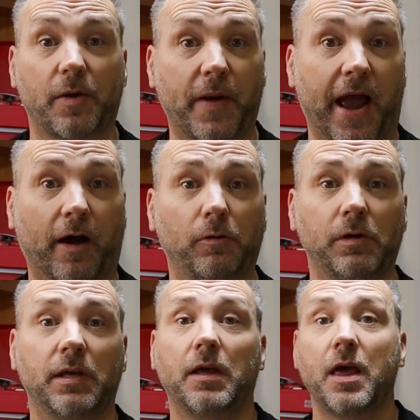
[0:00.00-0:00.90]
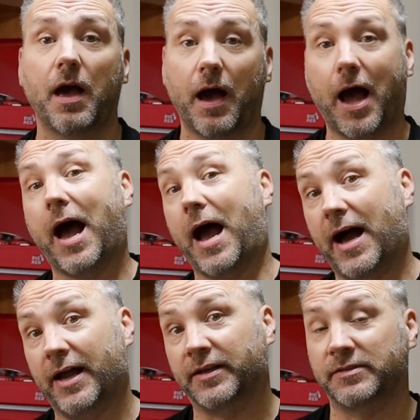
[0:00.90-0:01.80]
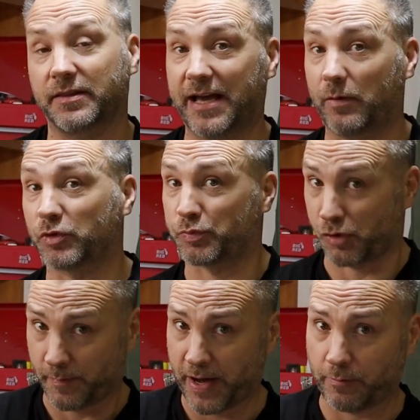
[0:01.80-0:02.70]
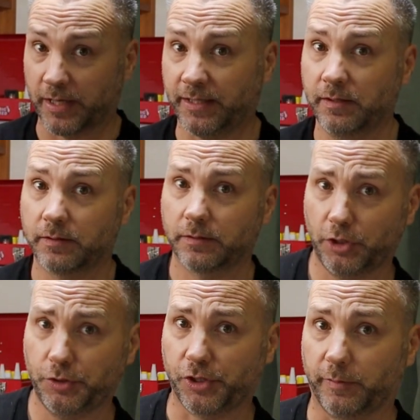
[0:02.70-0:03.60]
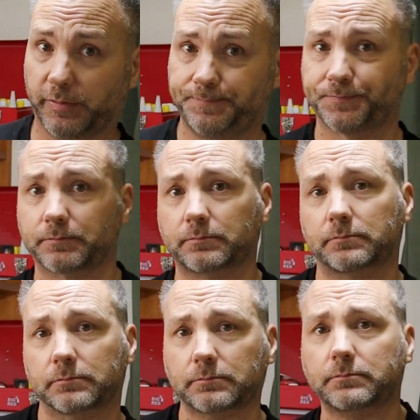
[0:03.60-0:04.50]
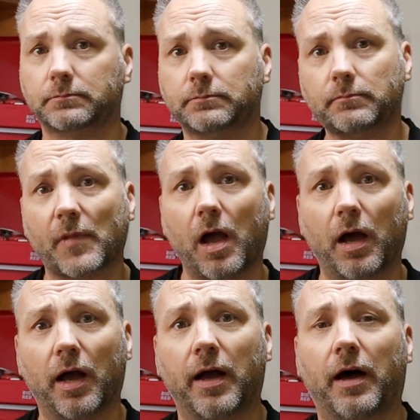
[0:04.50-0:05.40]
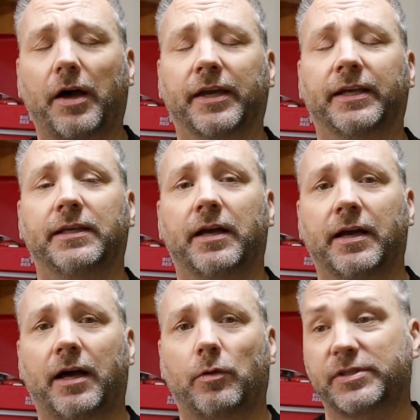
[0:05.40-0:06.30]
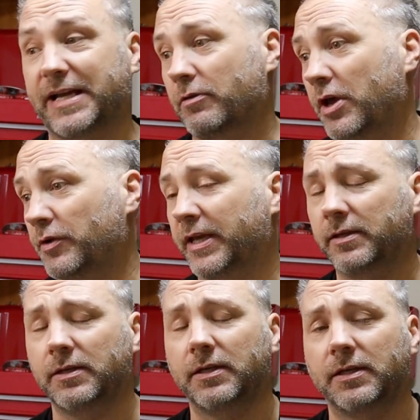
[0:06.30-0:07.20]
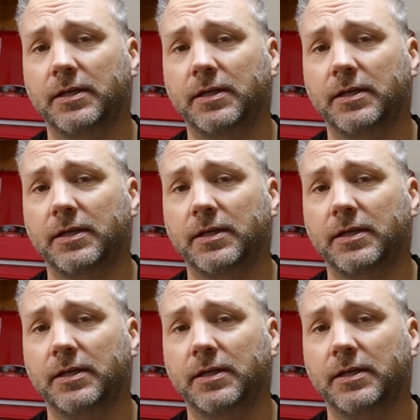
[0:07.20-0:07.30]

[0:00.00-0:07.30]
somehow. And that was primarily YouTube. I was downloading